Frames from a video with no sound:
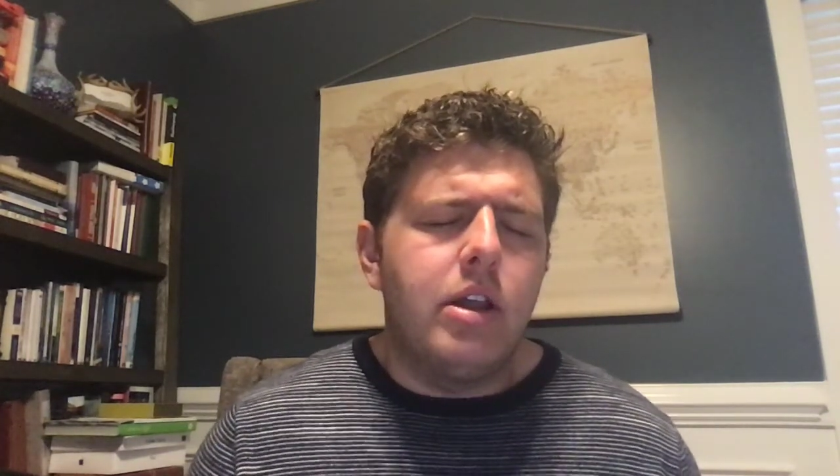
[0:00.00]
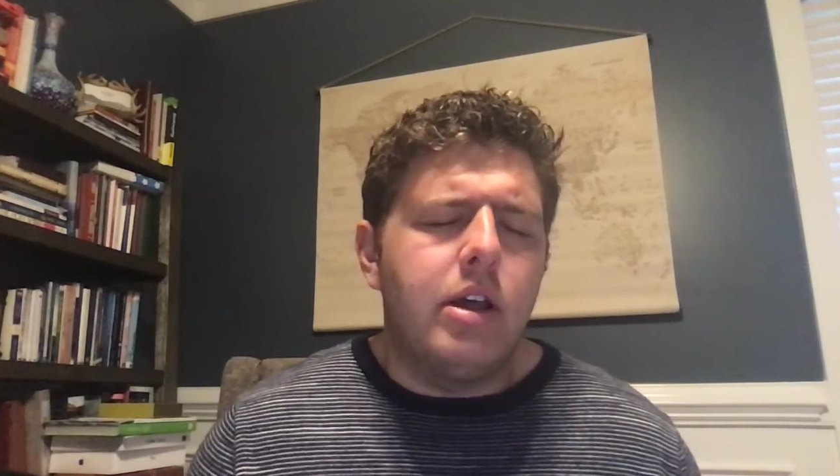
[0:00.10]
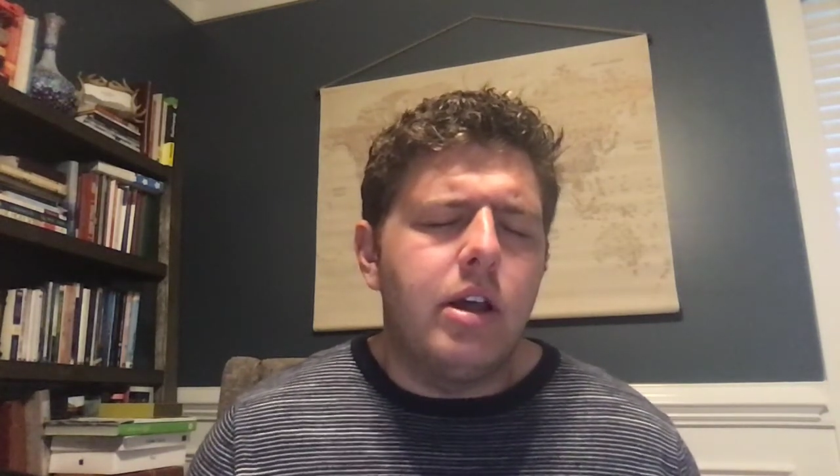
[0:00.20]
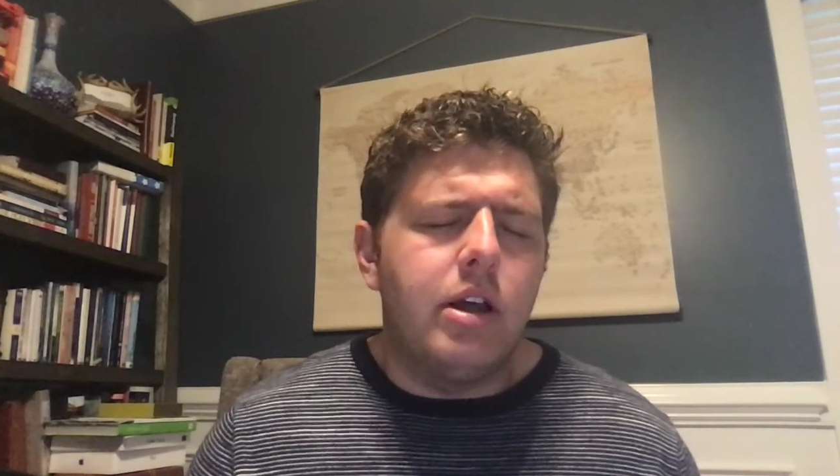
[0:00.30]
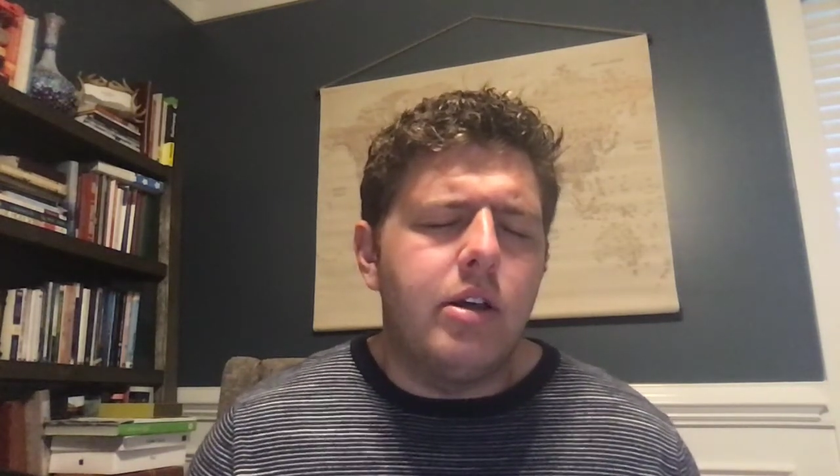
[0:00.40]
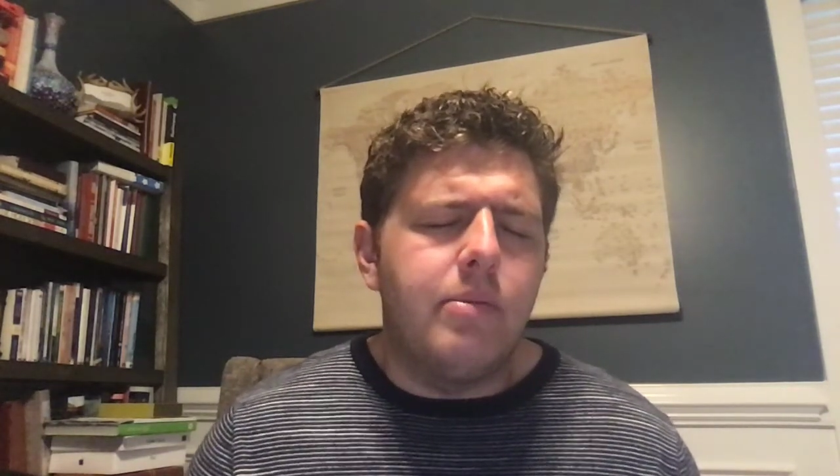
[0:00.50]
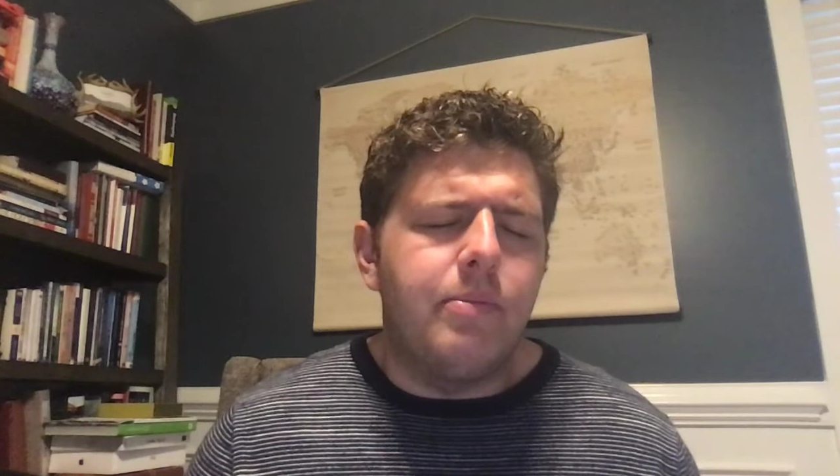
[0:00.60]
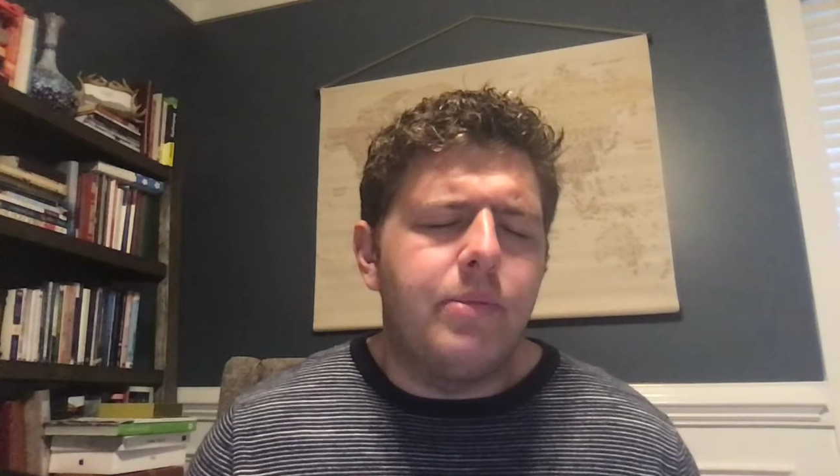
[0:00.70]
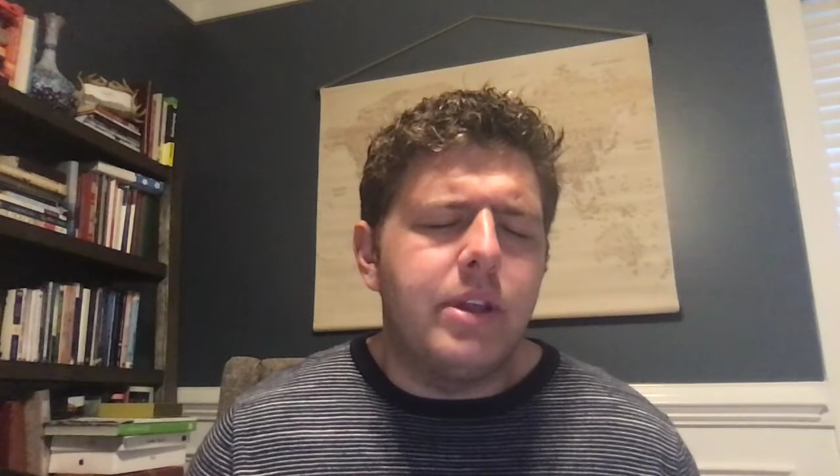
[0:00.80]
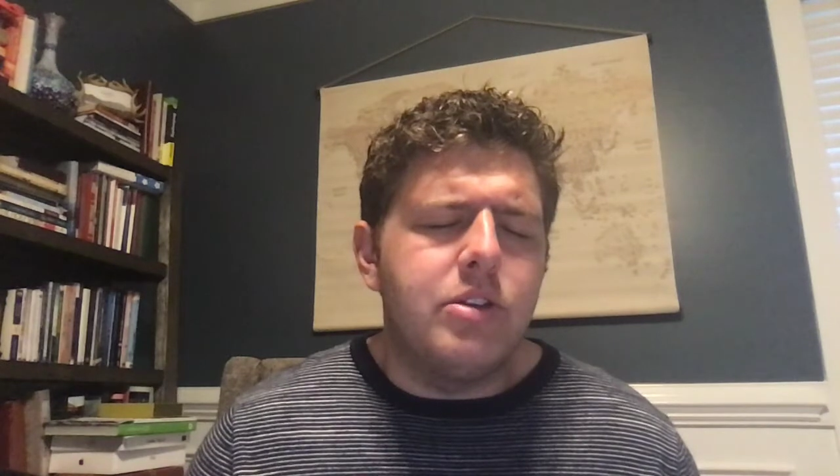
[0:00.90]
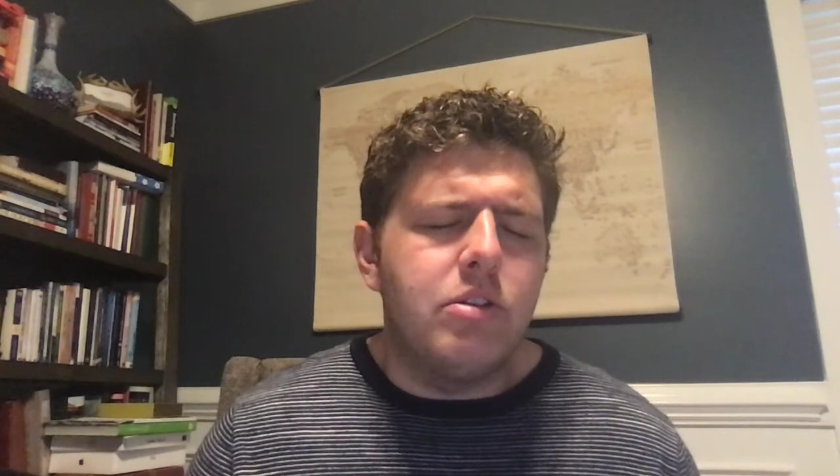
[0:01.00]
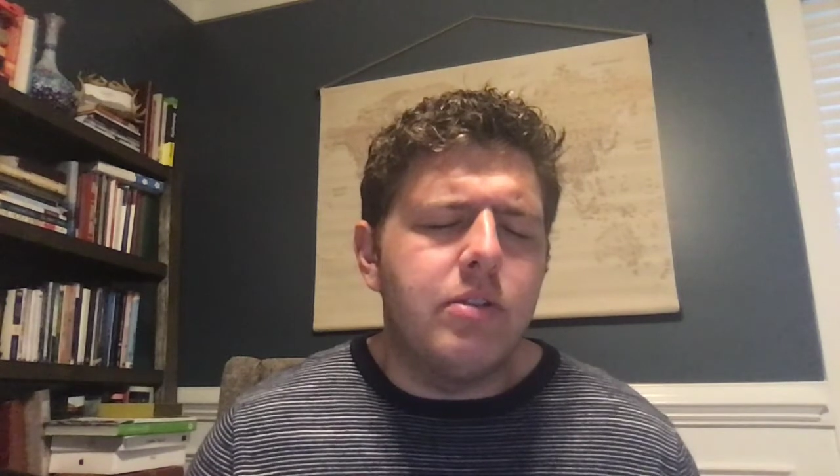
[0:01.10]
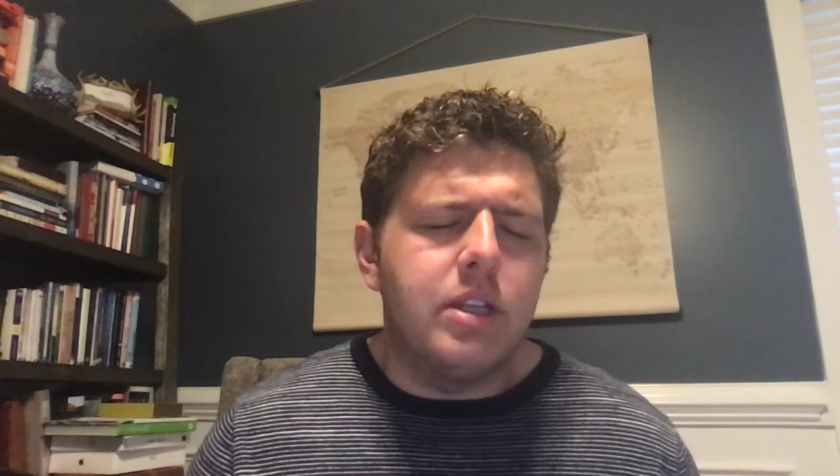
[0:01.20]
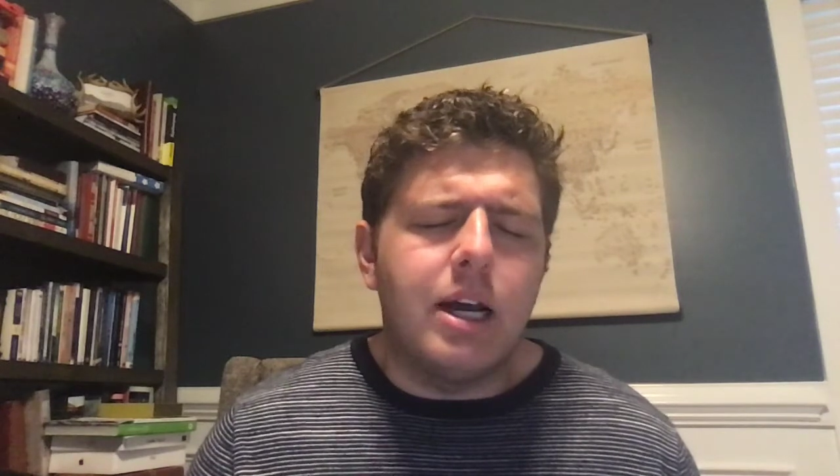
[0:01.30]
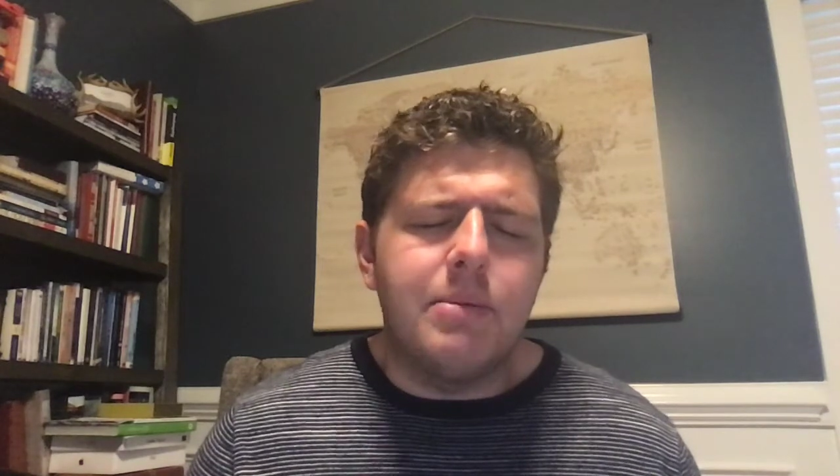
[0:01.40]
um, that you have
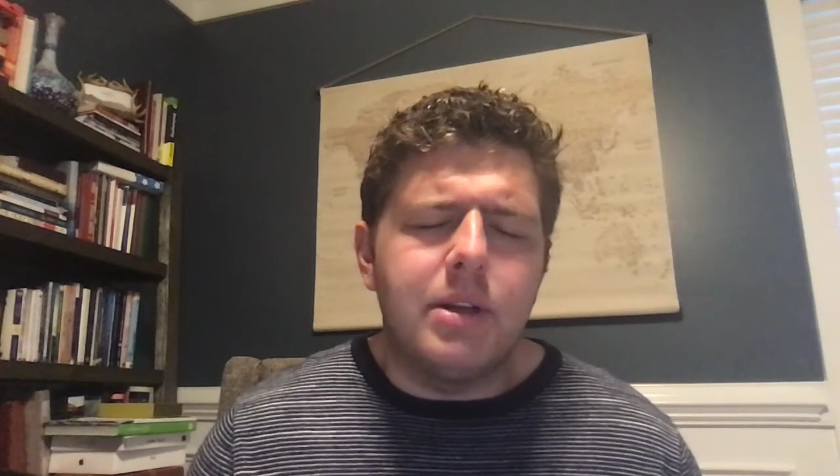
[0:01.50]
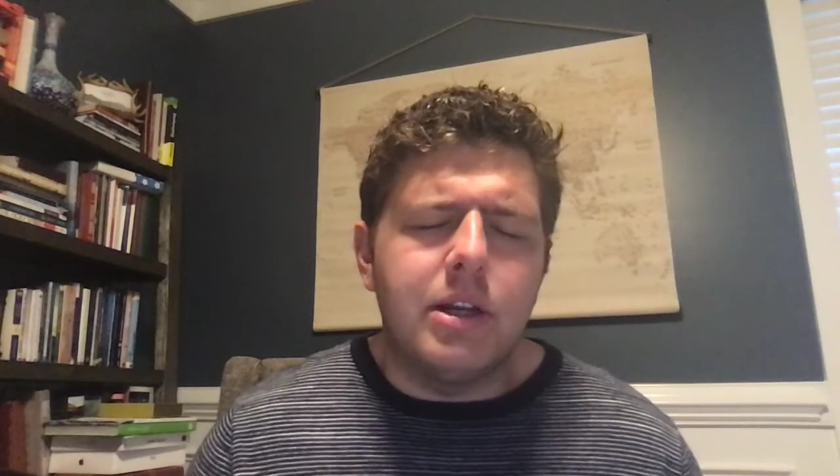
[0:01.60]
adopted